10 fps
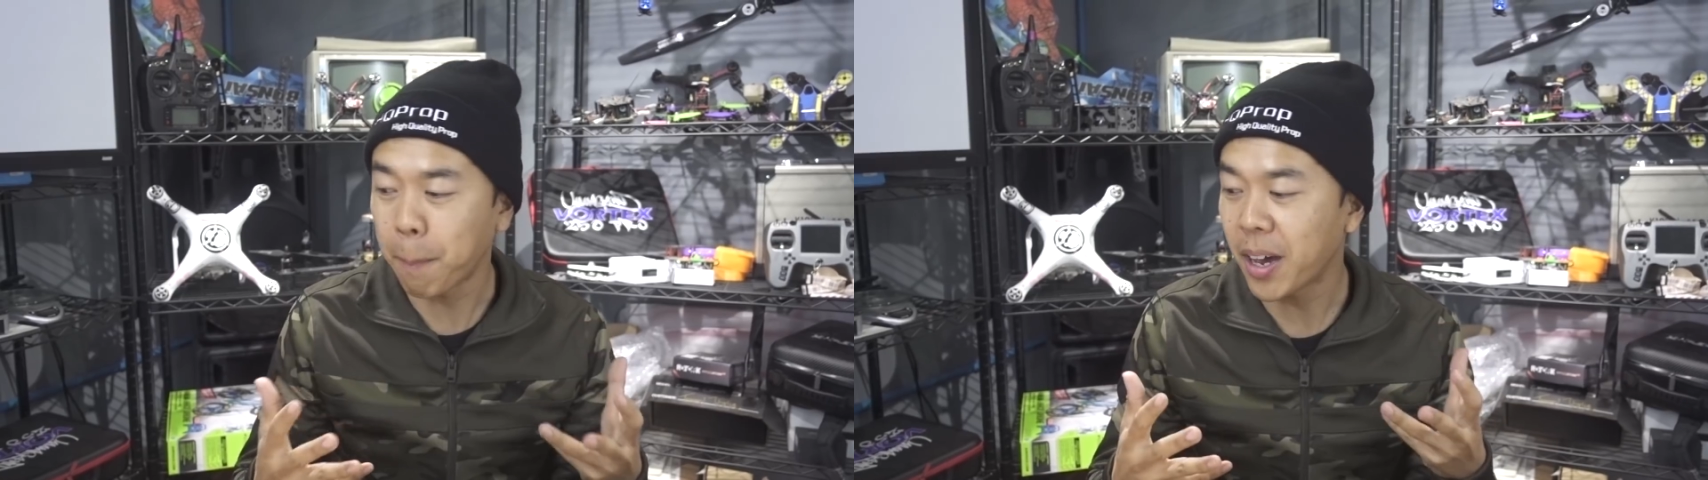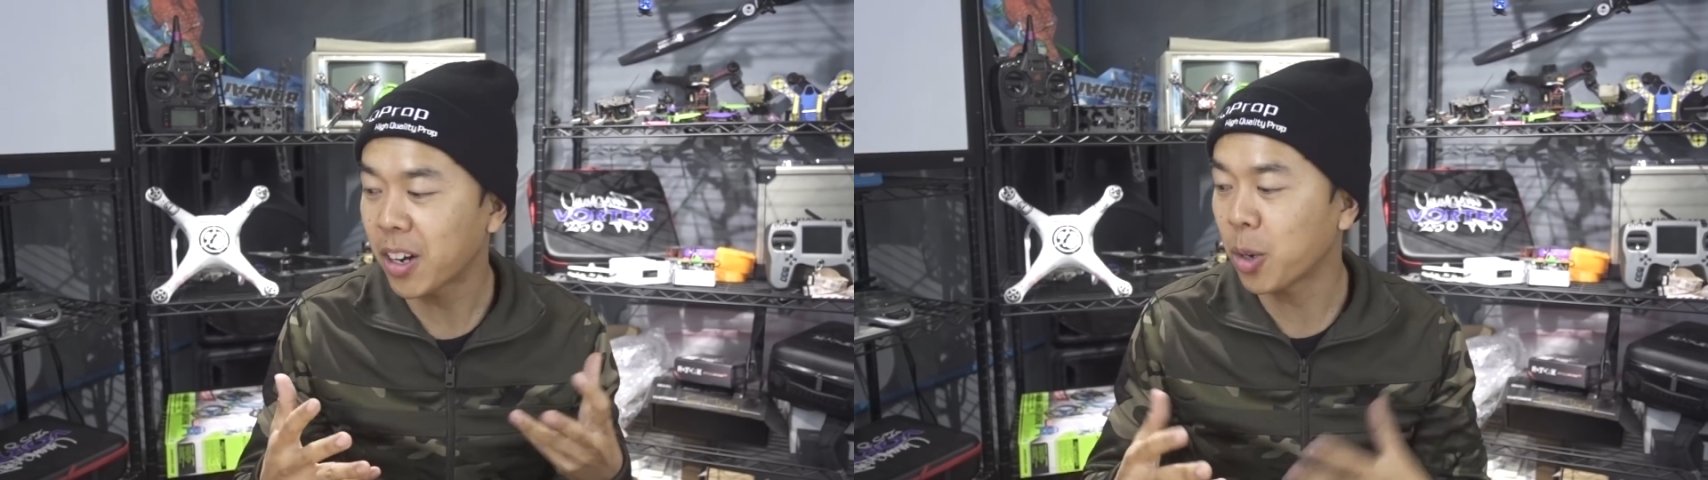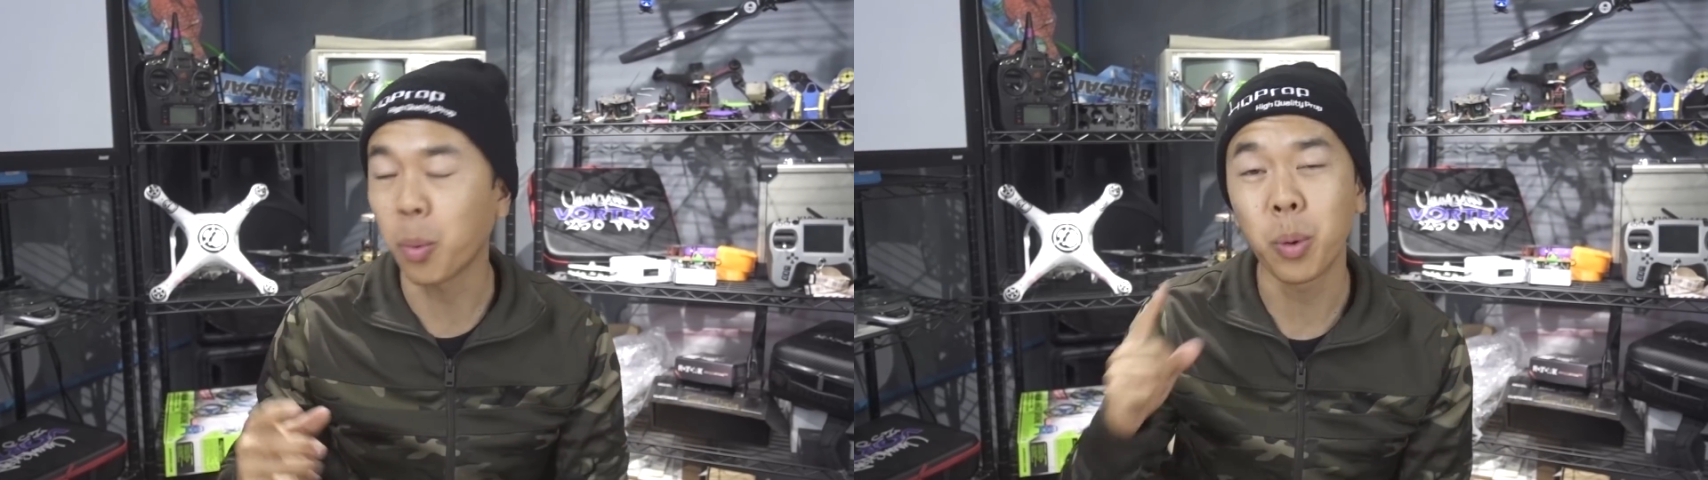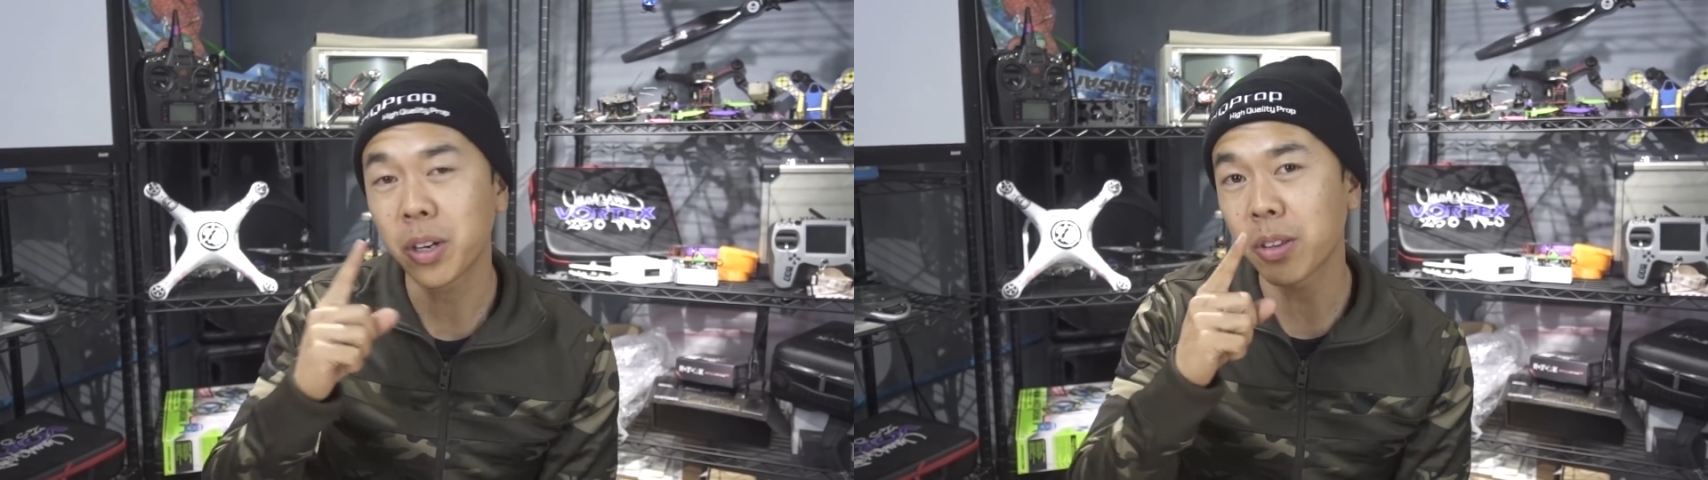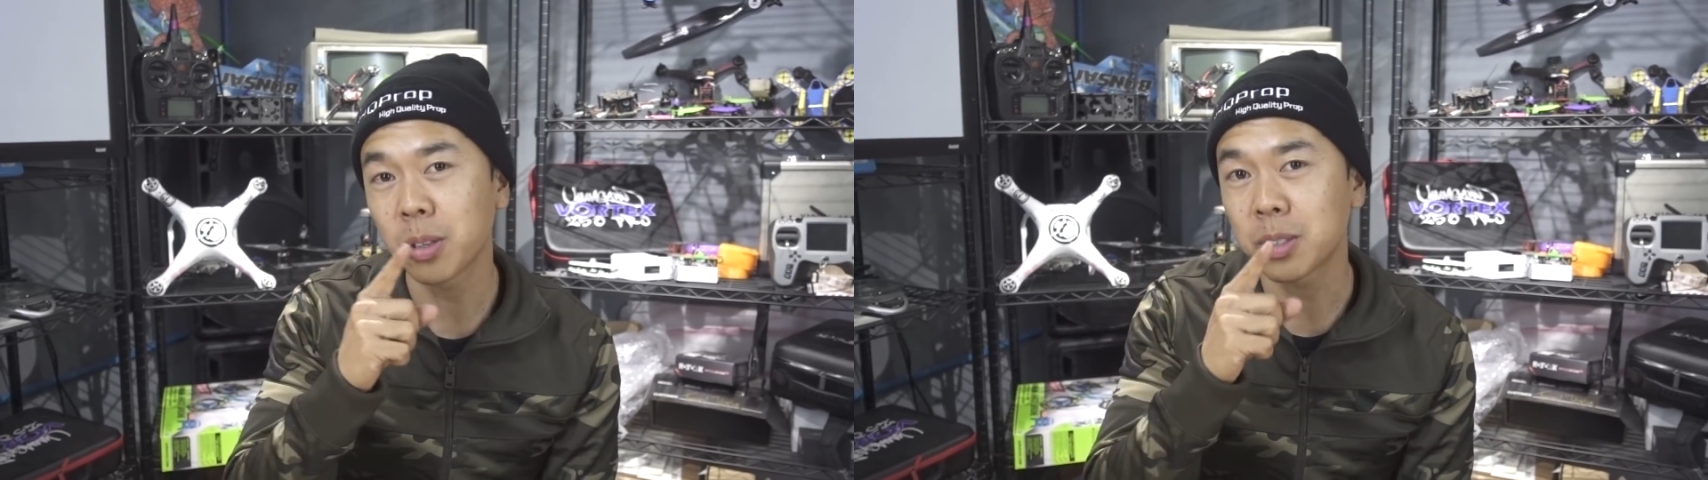better.
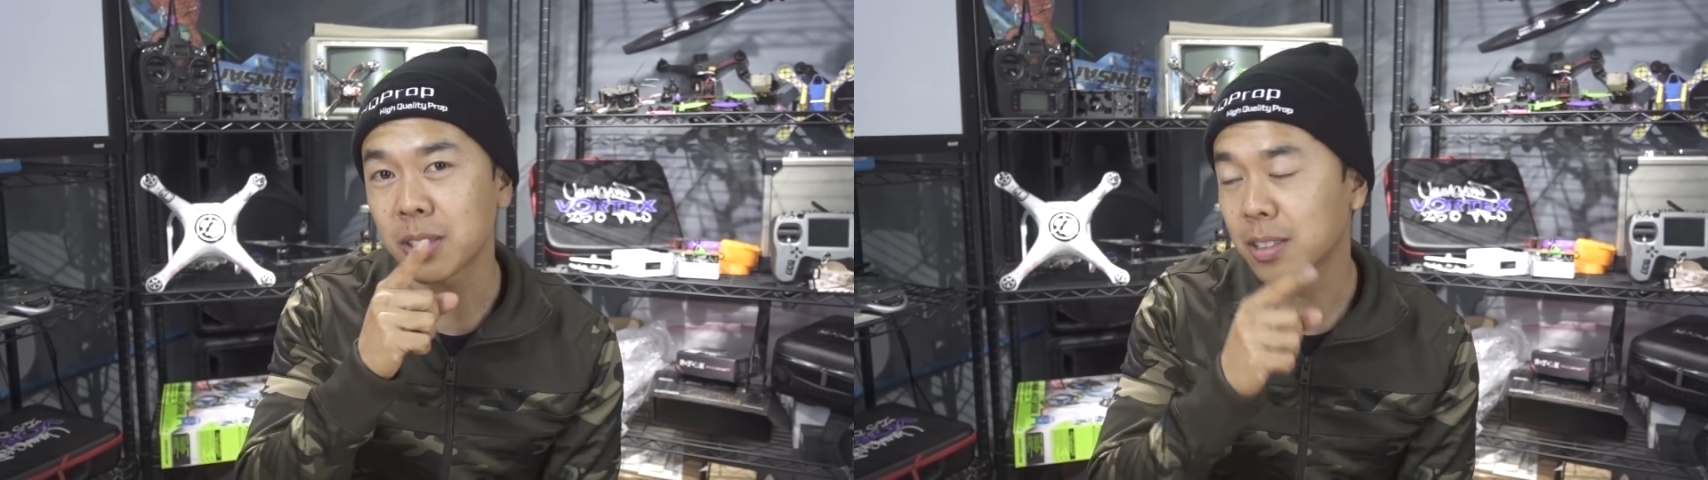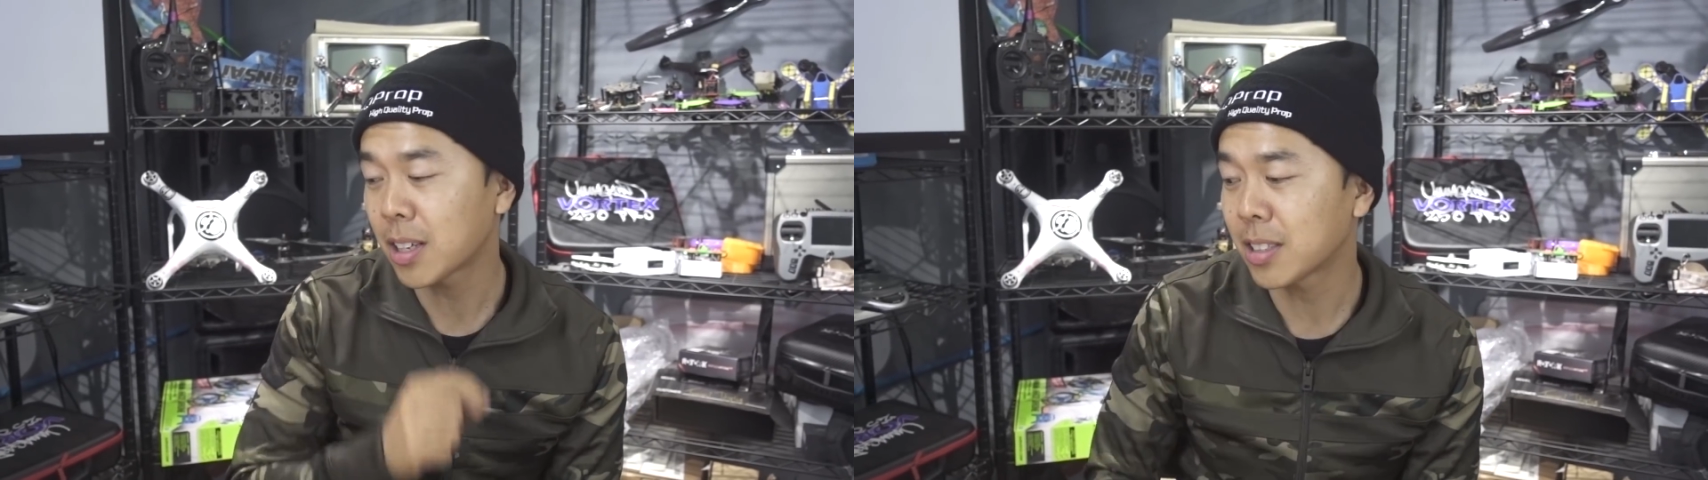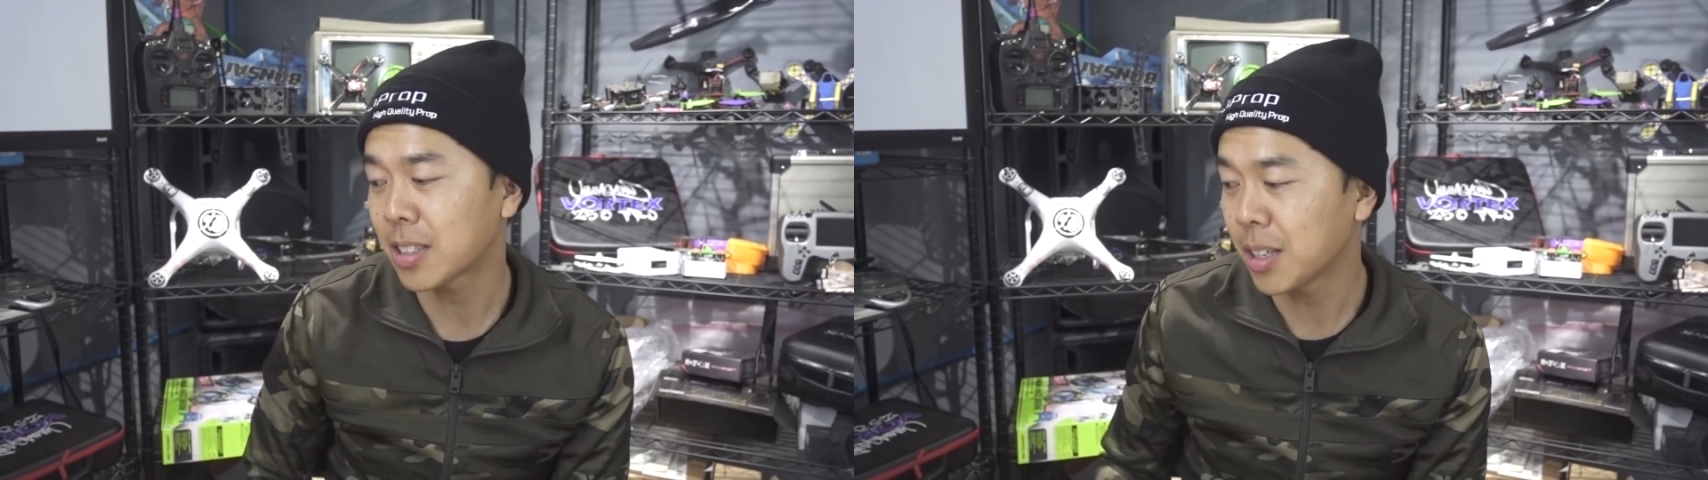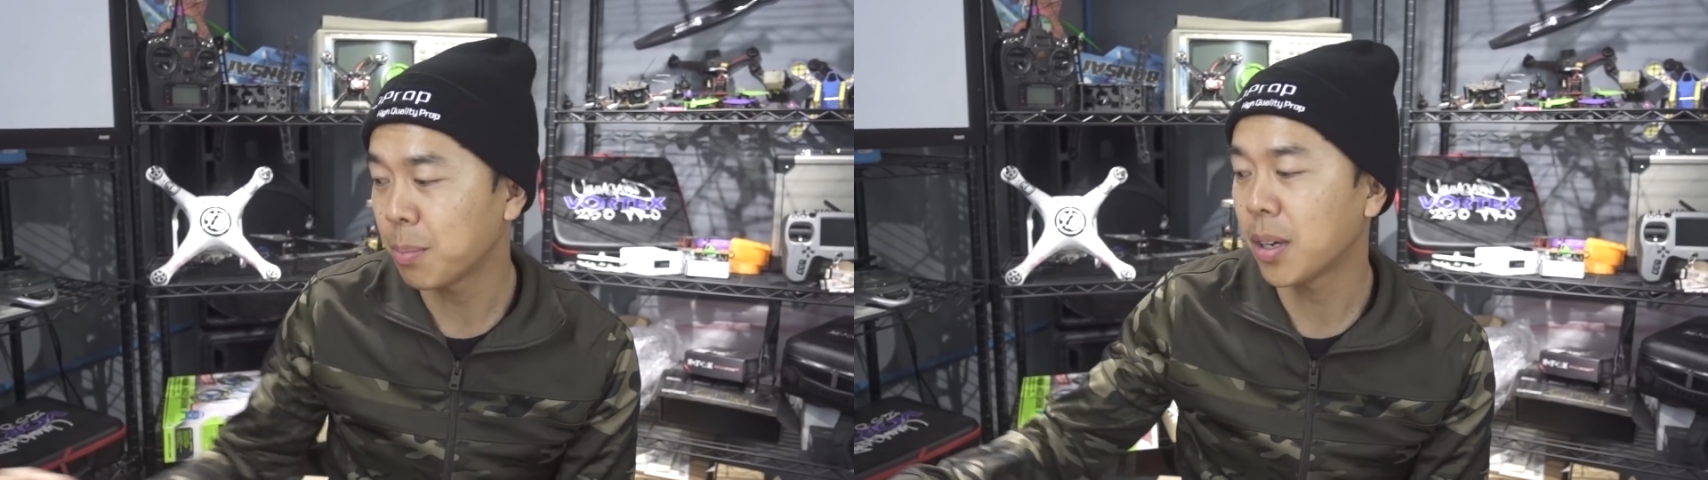One of those things that it's getting